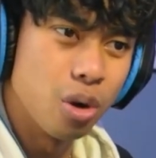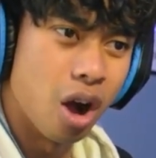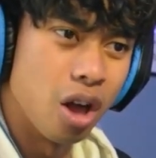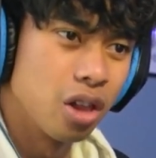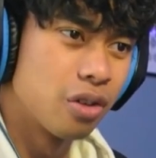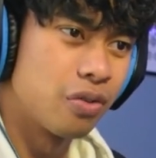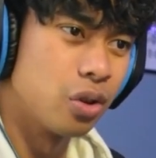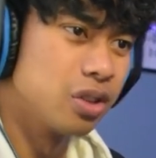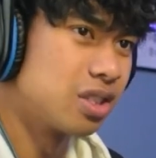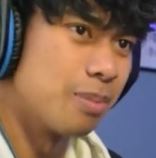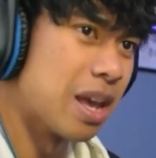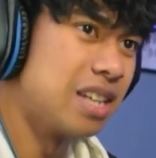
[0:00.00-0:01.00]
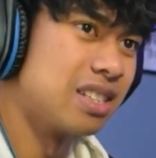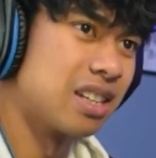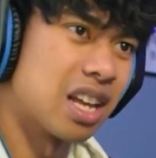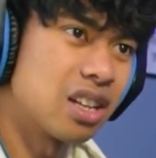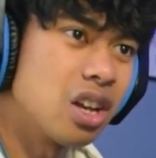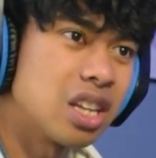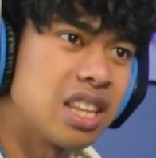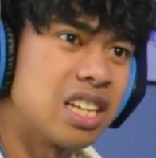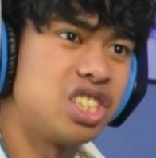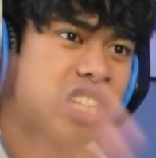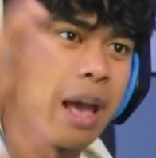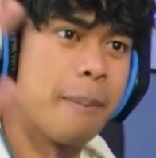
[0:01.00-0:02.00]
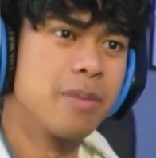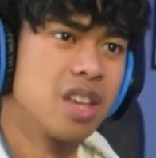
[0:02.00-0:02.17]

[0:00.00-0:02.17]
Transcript: colorful is amazing. Like, look at this shit.